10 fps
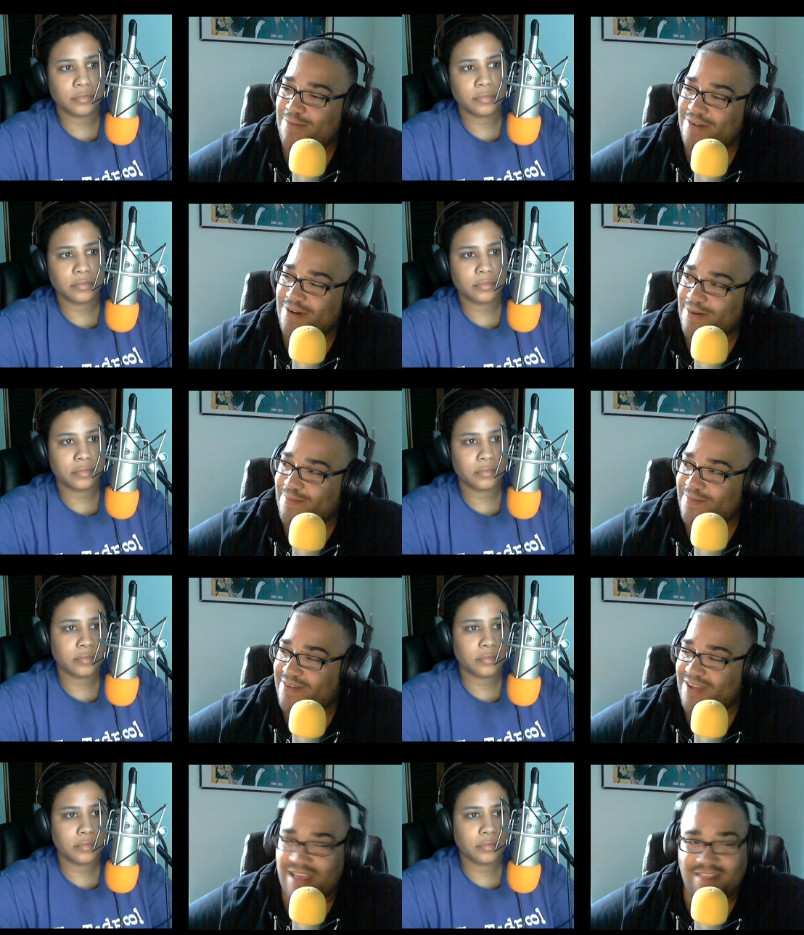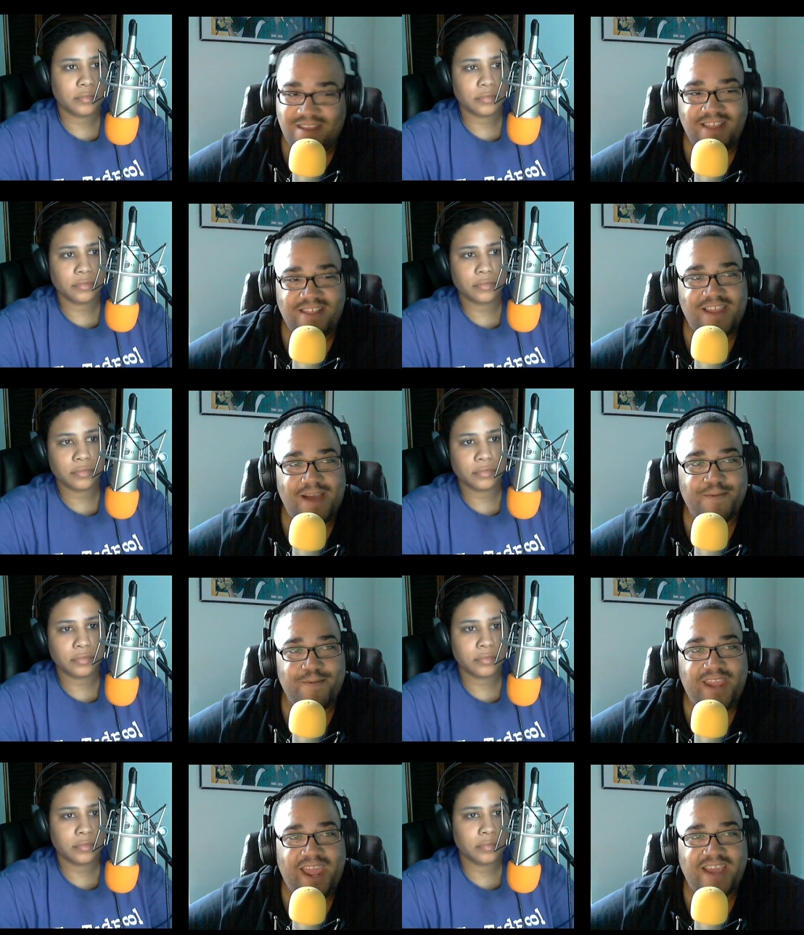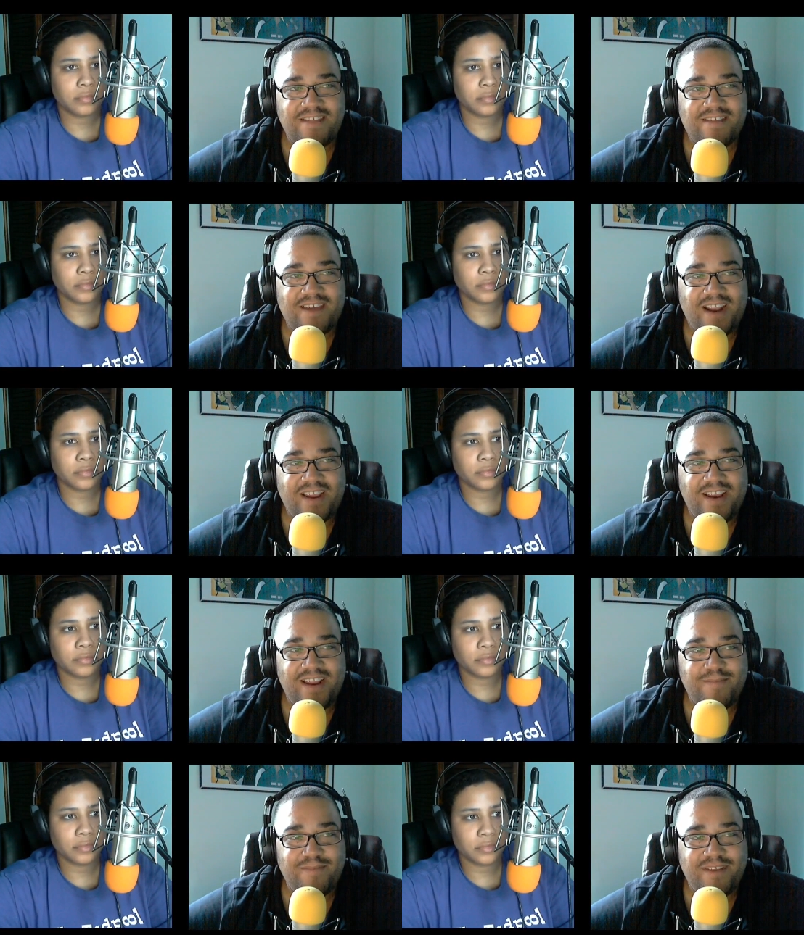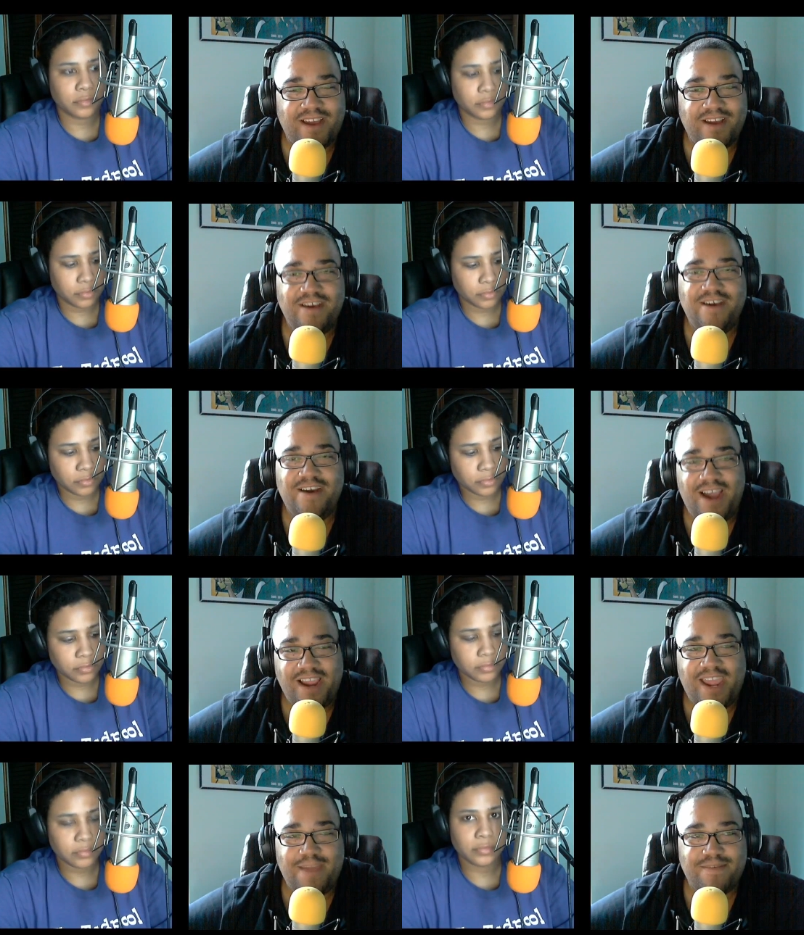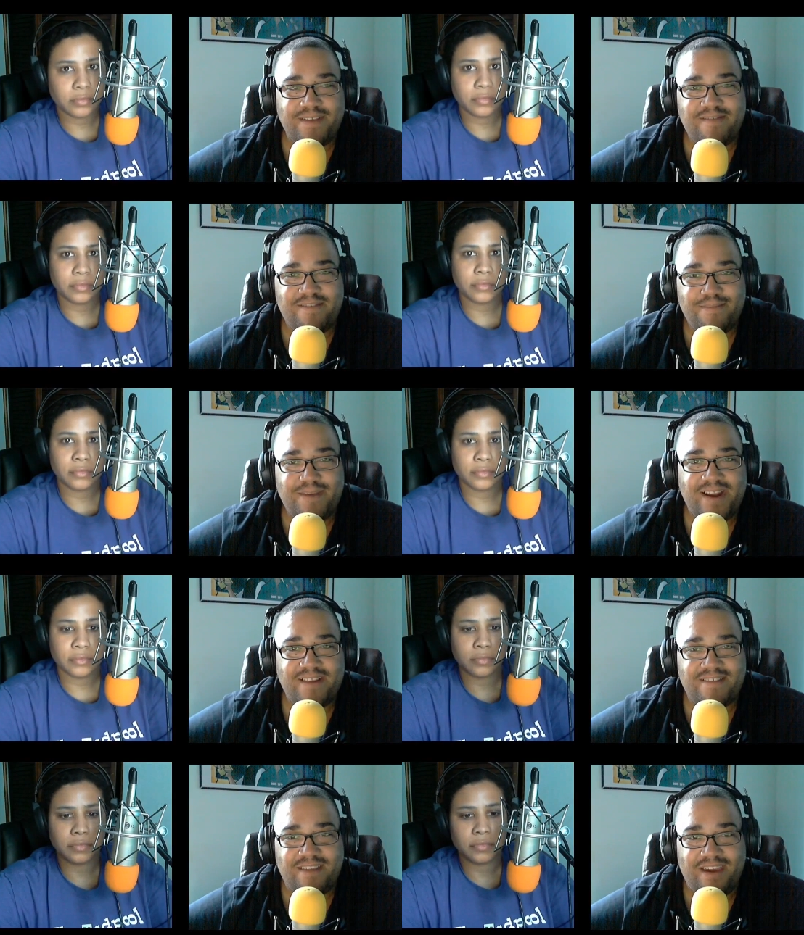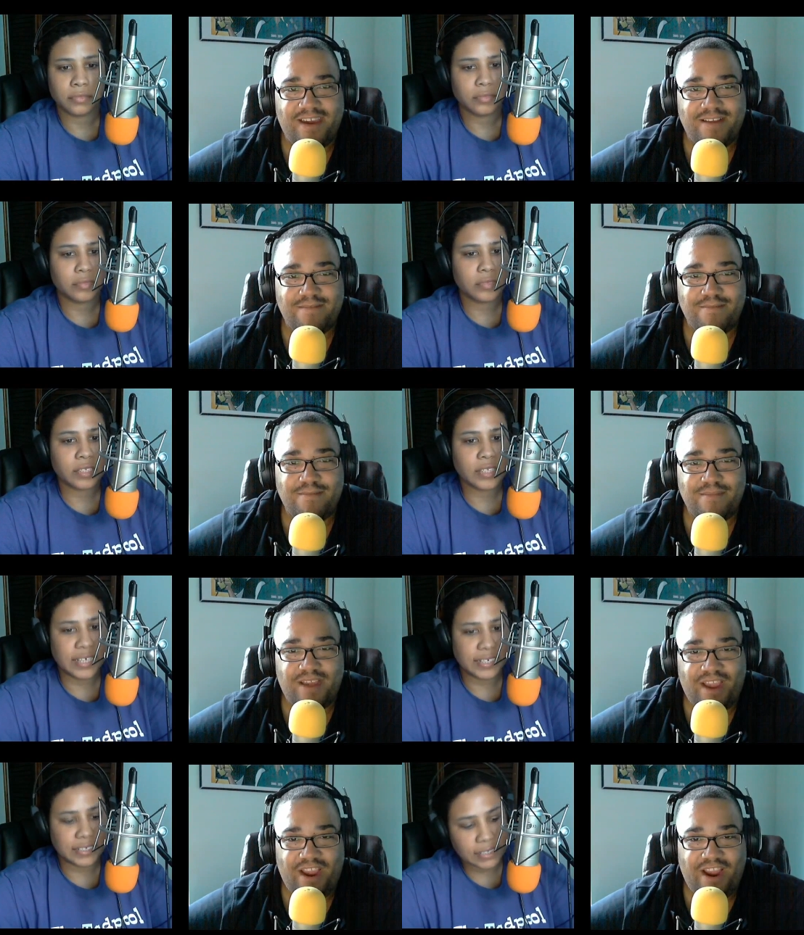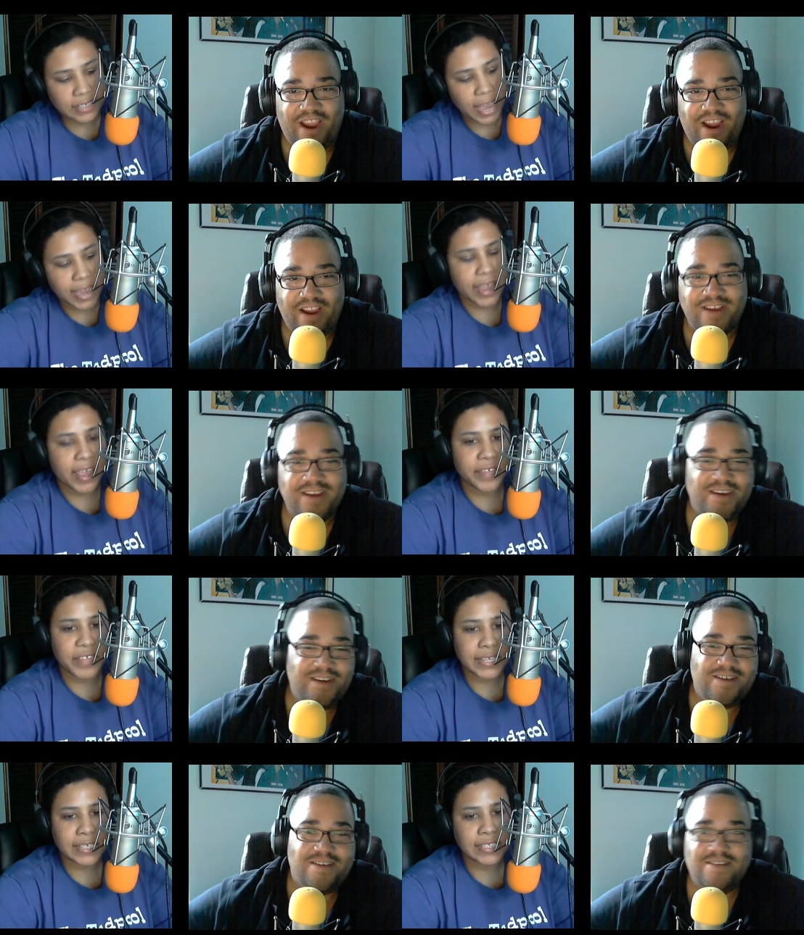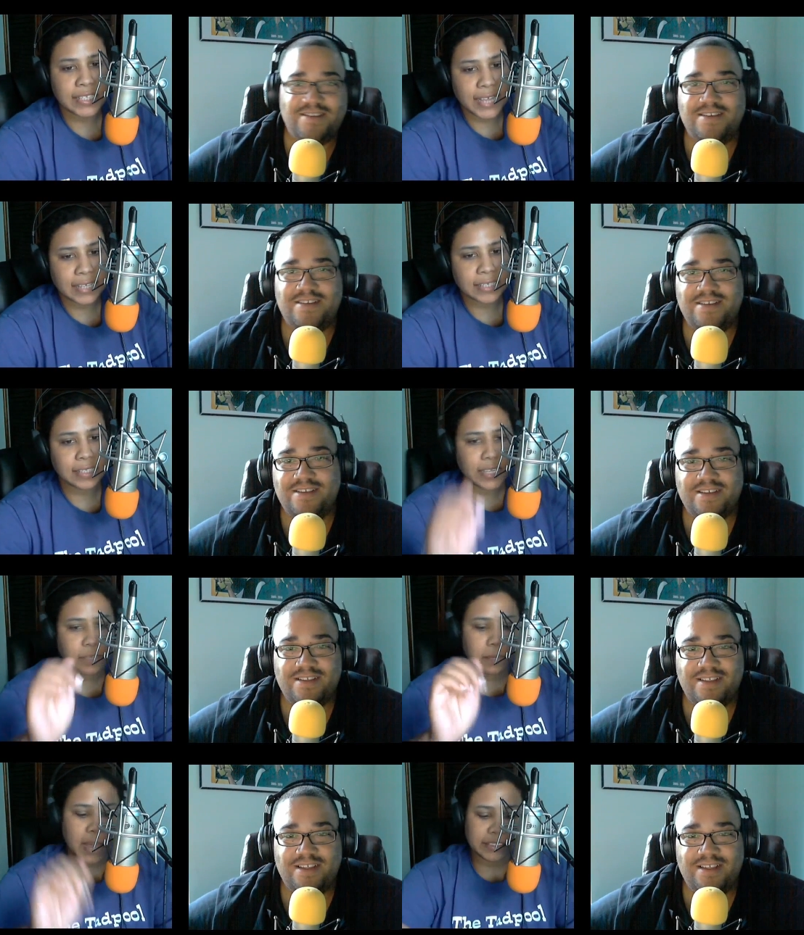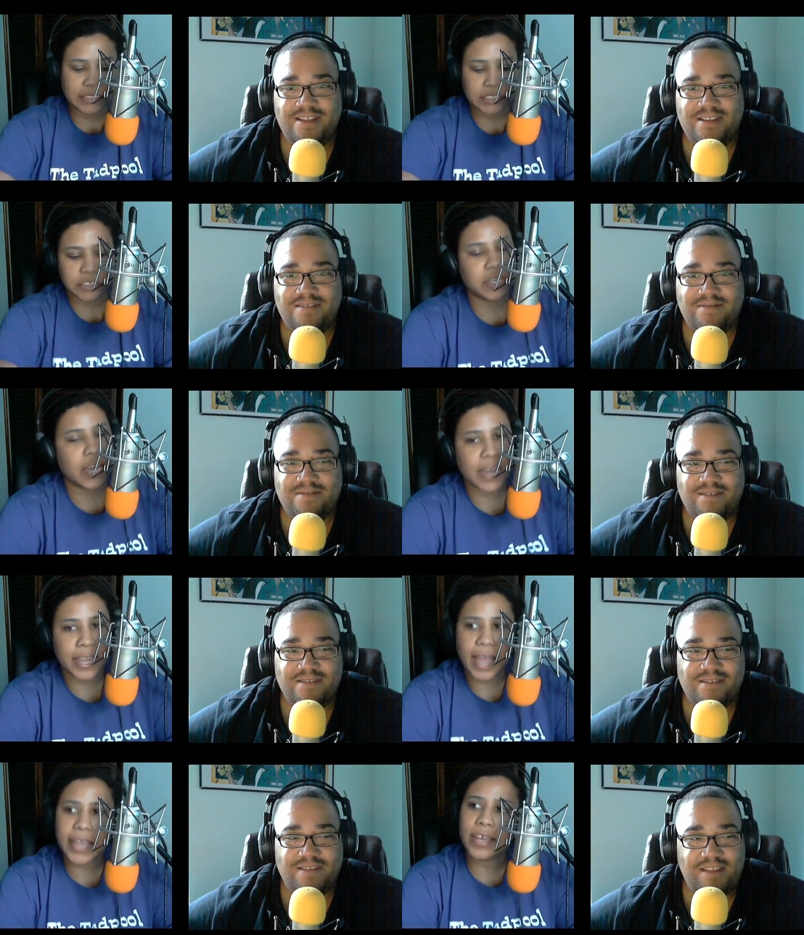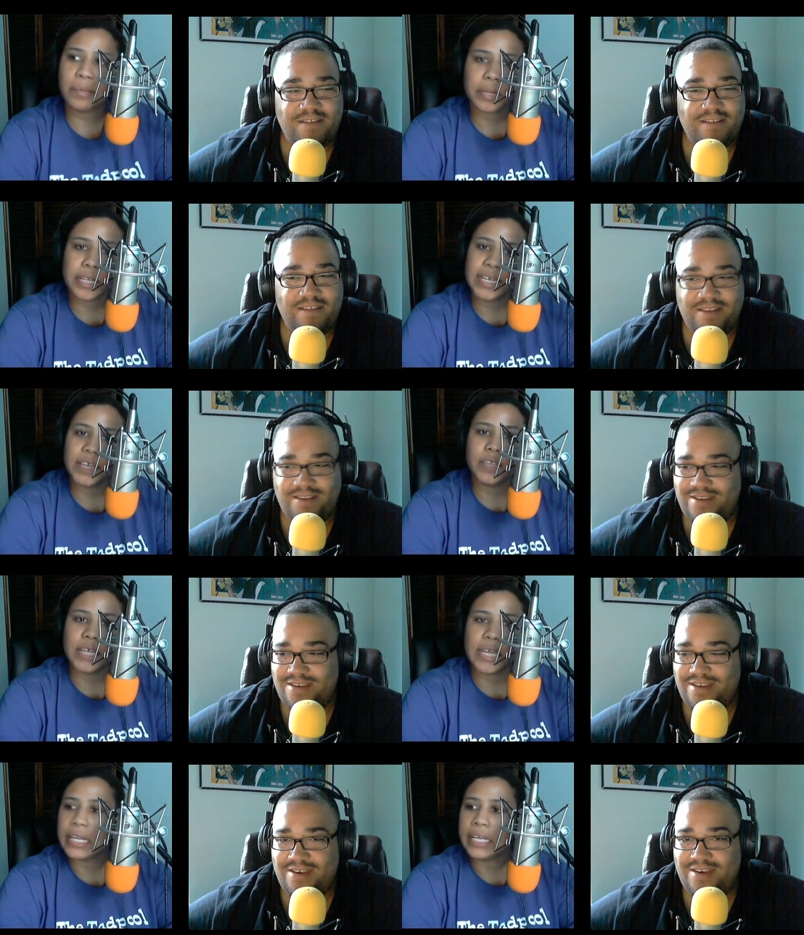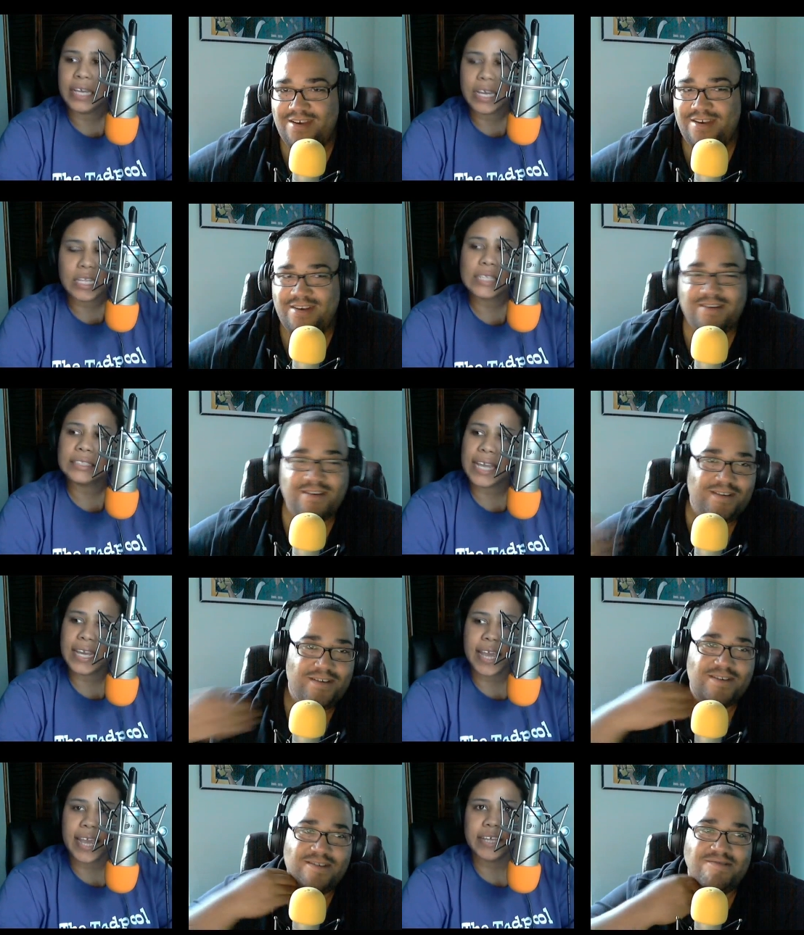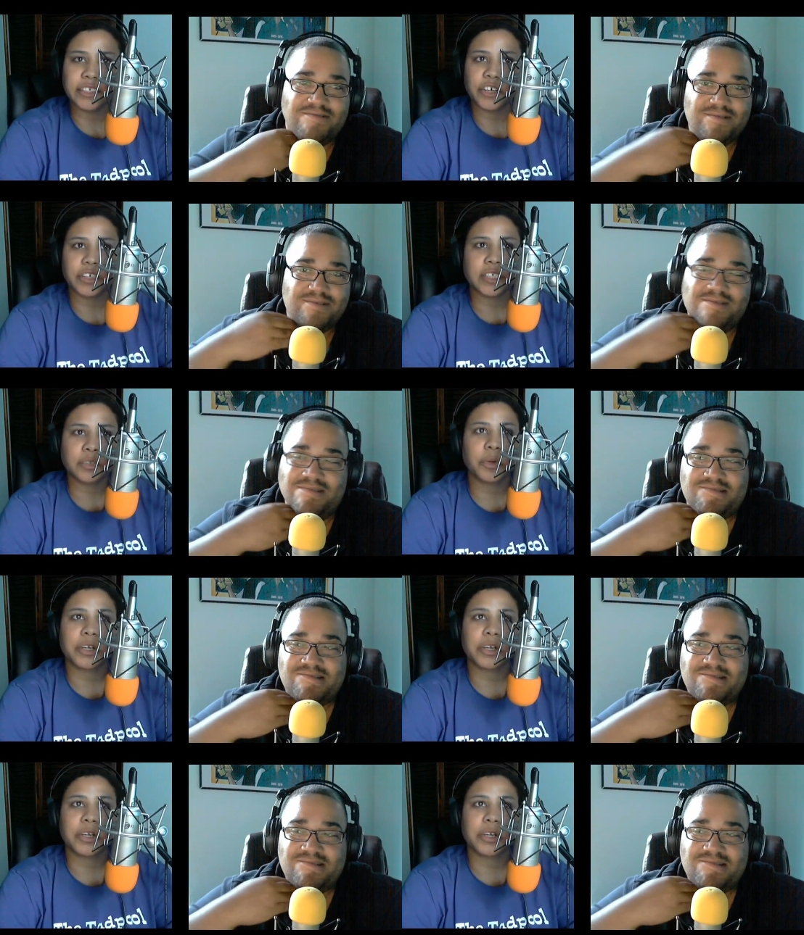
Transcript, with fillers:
Speaker 1: Um, that's the, that's the time that we can just kind of get in and be like, I can't believe somebody said this.
Speaker 2: Yeah, yeah, yeah. That's that's that's my shit you not. Like, I can't believe that in this day and age or this world,